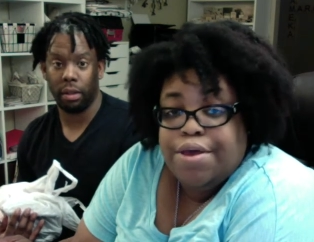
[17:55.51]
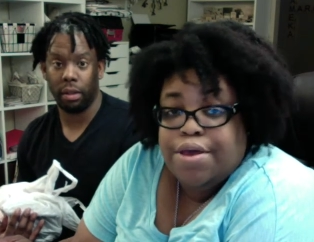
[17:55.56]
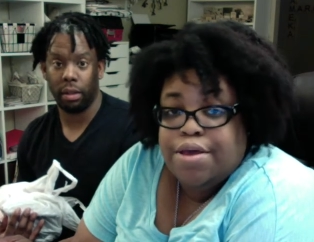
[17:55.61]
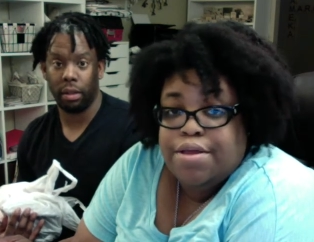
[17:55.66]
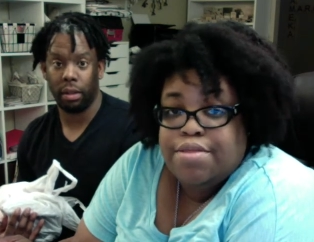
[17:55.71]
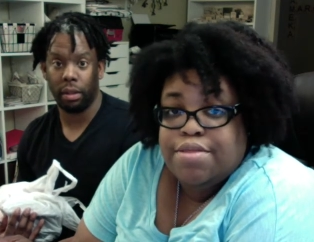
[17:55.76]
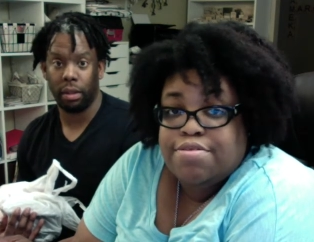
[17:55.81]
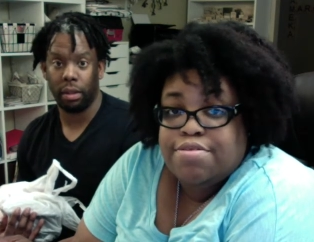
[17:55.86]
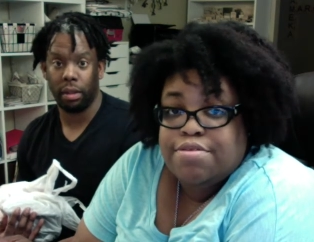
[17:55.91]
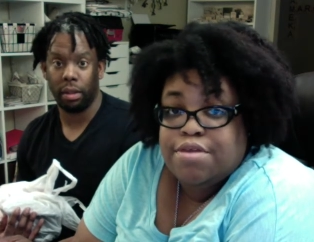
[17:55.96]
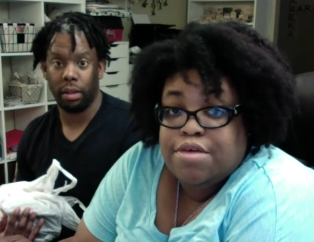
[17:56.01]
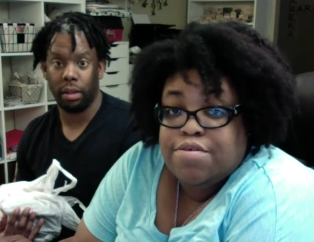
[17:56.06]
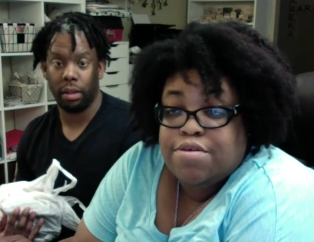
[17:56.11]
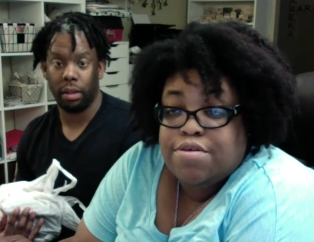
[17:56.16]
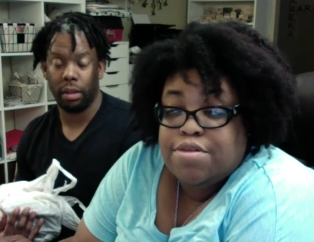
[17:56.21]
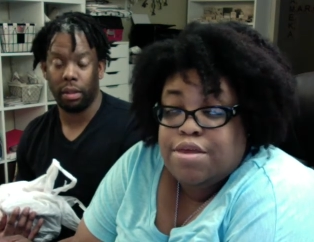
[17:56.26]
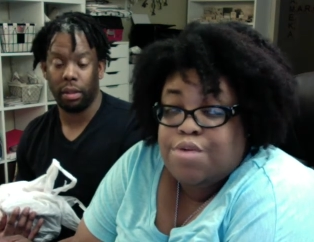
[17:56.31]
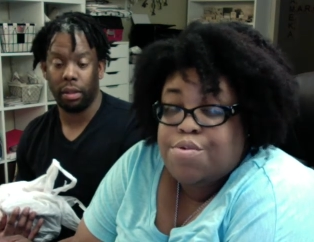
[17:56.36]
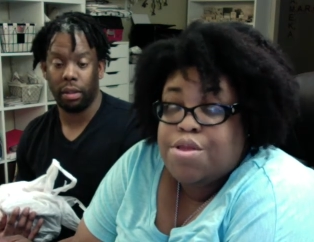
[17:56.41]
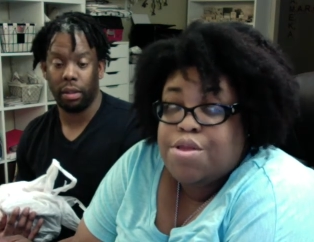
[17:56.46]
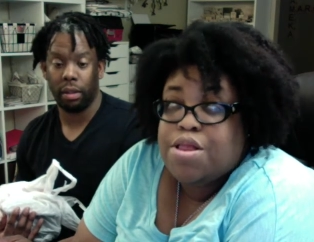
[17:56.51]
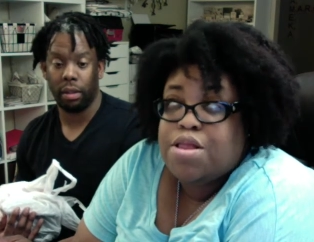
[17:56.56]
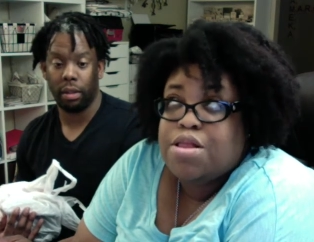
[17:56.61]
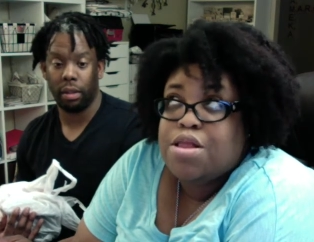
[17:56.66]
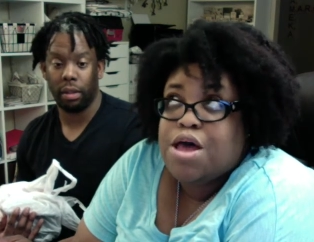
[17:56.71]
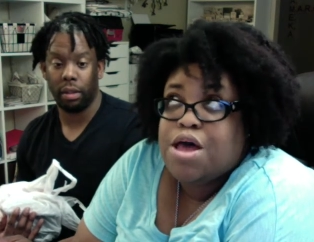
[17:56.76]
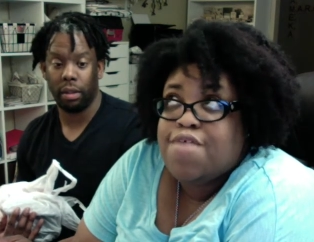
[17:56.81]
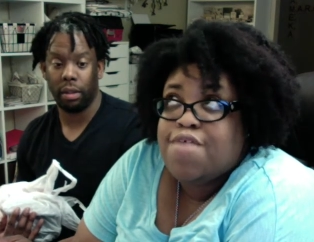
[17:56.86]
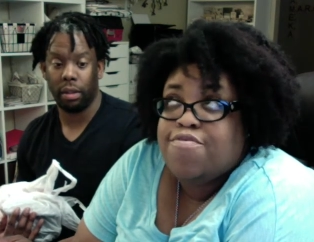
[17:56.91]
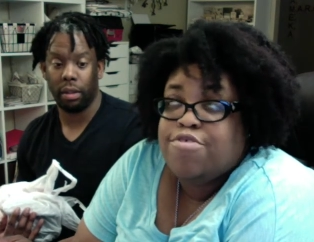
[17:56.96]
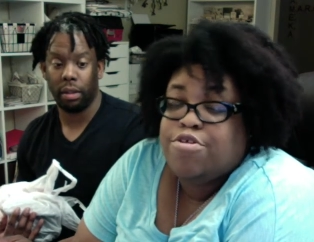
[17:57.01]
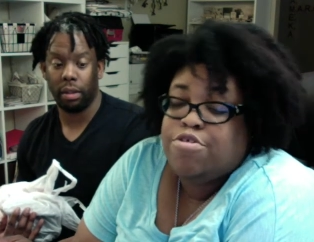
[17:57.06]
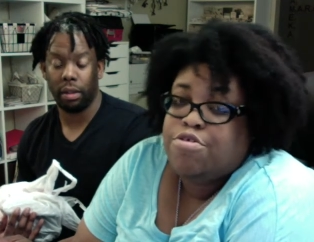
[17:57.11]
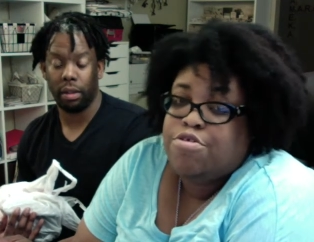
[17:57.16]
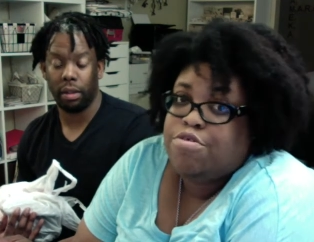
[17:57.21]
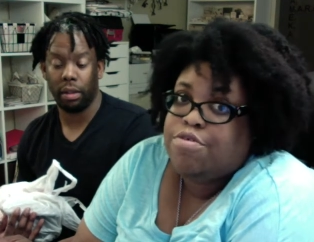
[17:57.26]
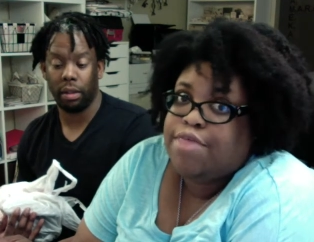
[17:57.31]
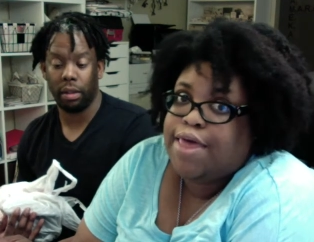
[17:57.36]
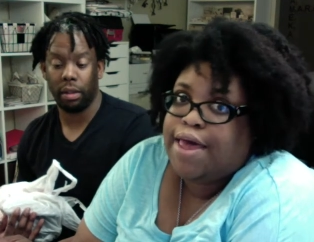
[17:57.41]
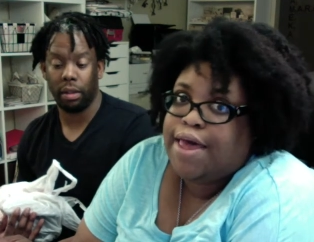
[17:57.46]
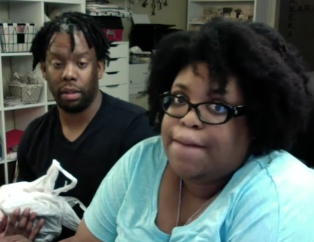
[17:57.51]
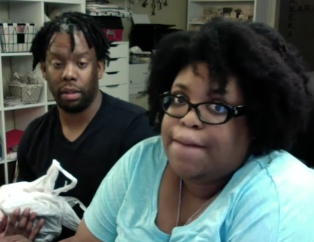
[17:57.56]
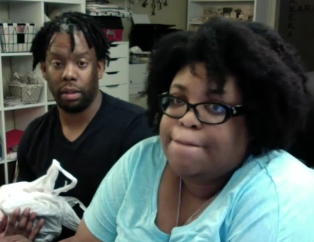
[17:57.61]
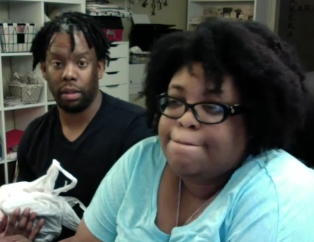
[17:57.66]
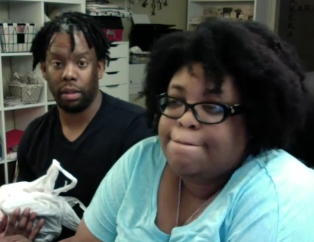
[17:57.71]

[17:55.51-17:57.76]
Speaker 1: and stuff, because I would love to do that.